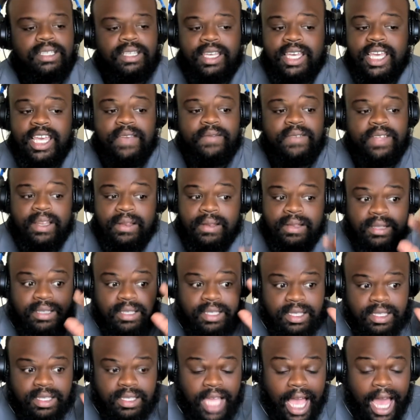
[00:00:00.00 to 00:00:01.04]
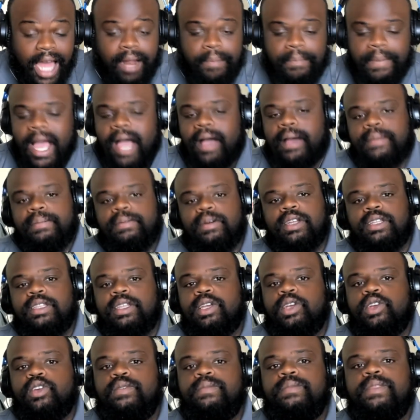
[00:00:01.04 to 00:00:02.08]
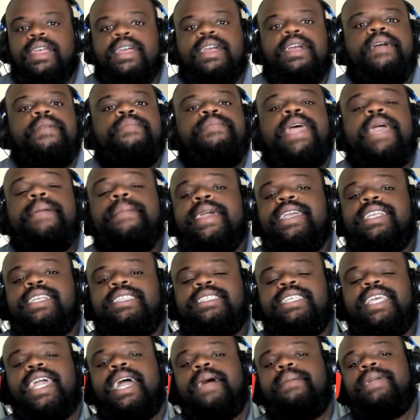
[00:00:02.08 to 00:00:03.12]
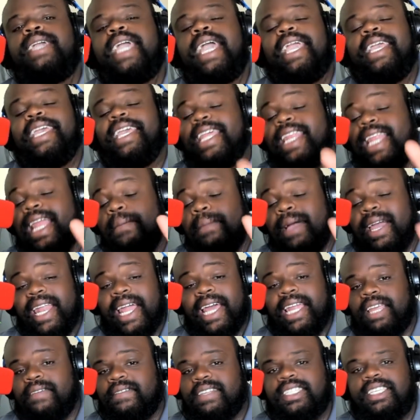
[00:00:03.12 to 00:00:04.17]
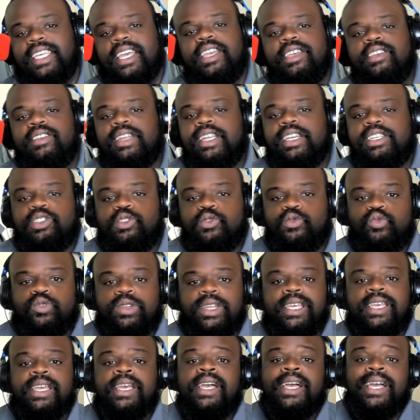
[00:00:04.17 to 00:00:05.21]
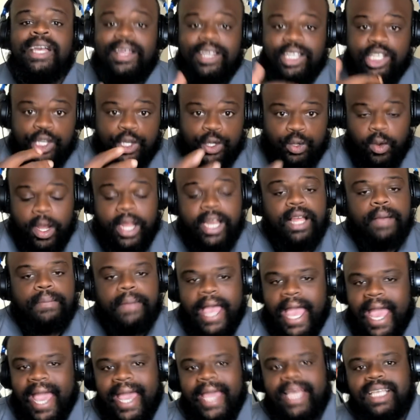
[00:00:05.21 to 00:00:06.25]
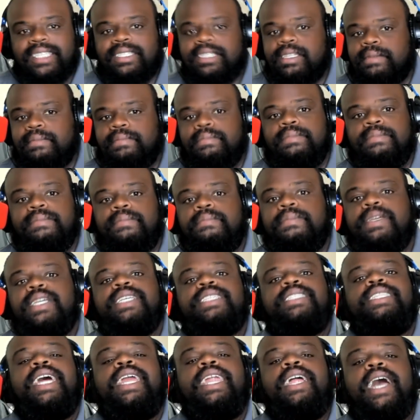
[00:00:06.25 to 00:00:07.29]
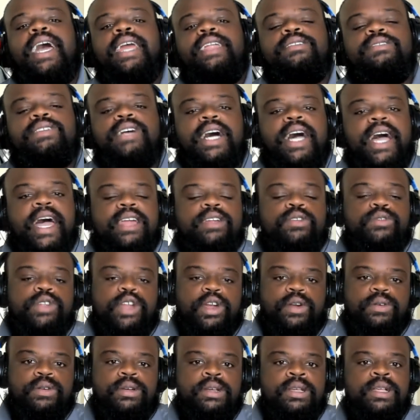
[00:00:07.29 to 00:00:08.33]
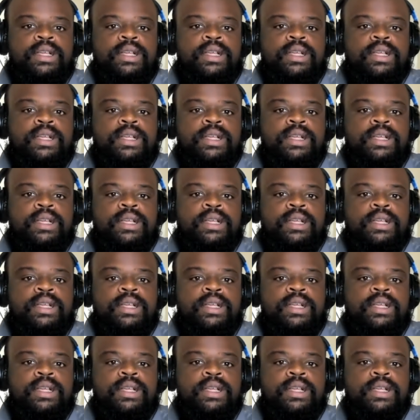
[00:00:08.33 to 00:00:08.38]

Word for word: even thought about as part of their group. They may just say, I'm gay, and they might not even tell you unless you really straight up ask them. Because not, I don't, I don't know.